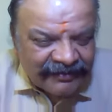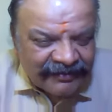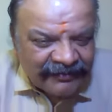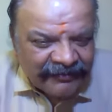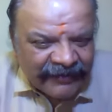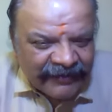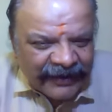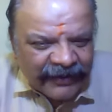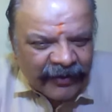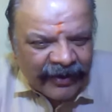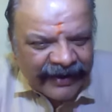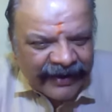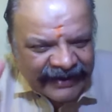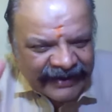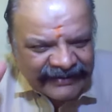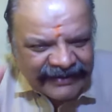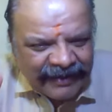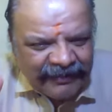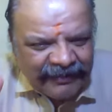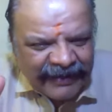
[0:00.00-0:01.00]
When you are
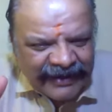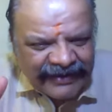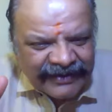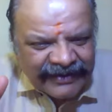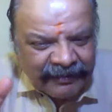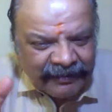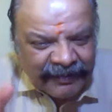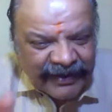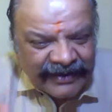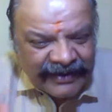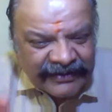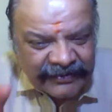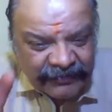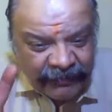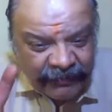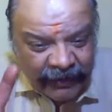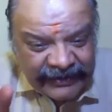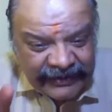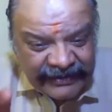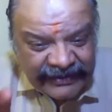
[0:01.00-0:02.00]
examining the pulse,
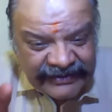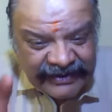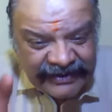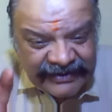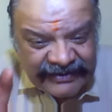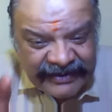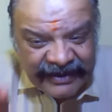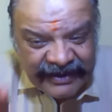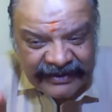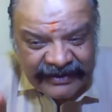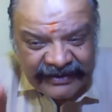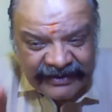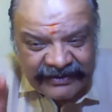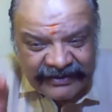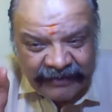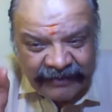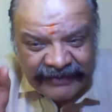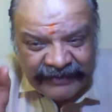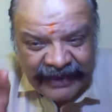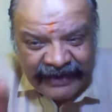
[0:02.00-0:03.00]
what is the status
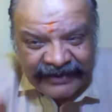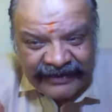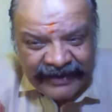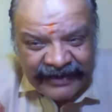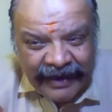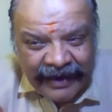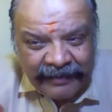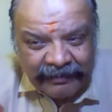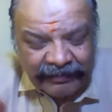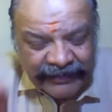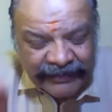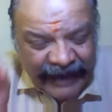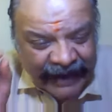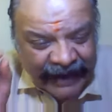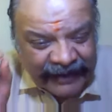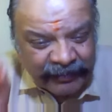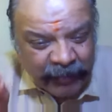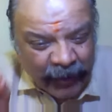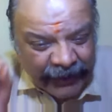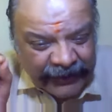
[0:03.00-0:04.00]
of that time,
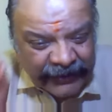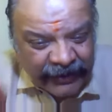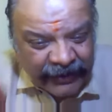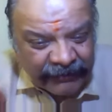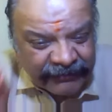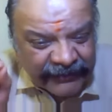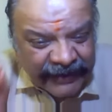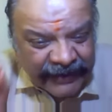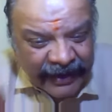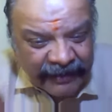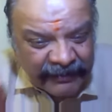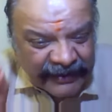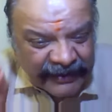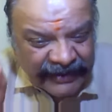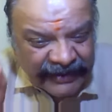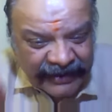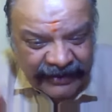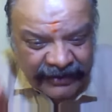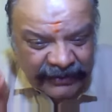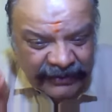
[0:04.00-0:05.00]
that point of time is
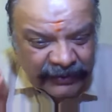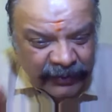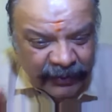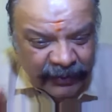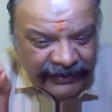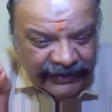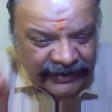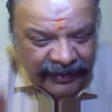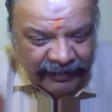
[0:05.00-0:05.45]
understood in the